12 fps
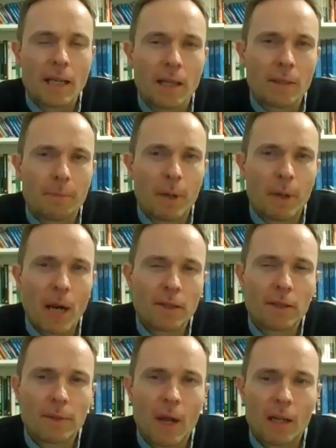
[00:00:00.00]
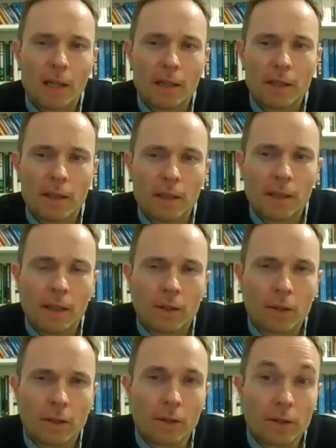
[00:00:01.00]
and the practice as well in
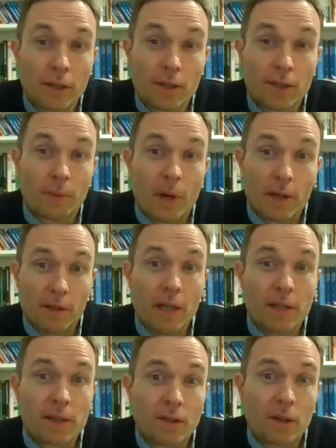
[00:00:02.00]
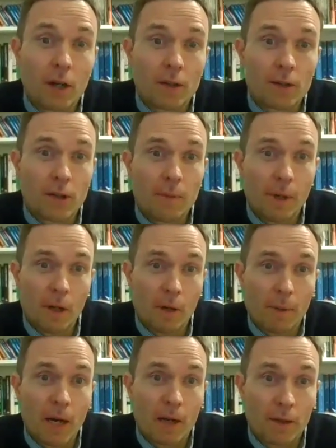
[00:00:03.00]
other countries is where there is strong CPO
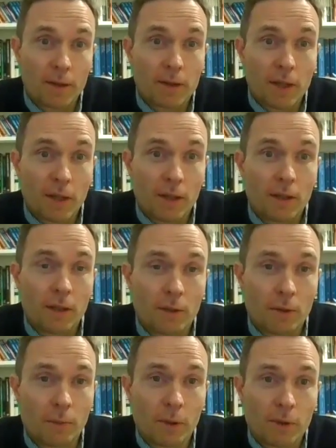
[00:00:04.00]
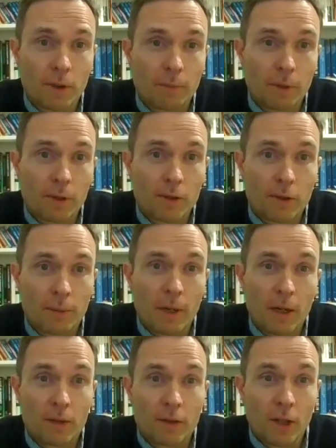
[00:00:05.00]
powers, is the compulsory purchase order
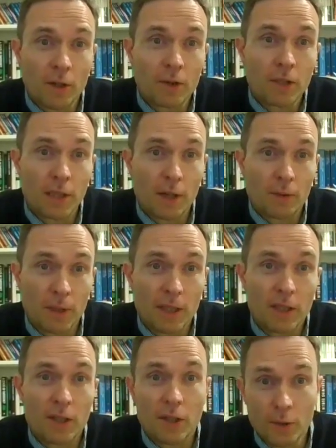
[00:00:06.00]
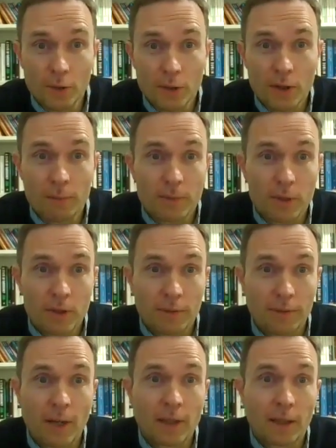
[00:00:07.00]
powers. Usually they don't need to use them. Just the
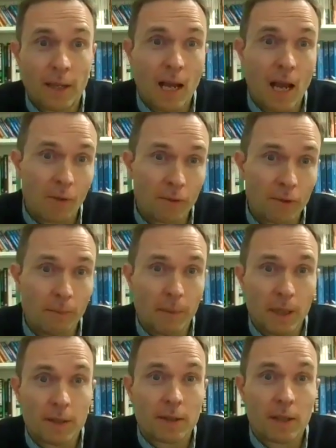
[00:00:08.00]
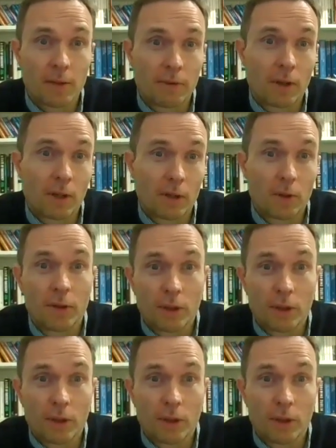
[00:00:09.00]
fact that they have them means they've got a good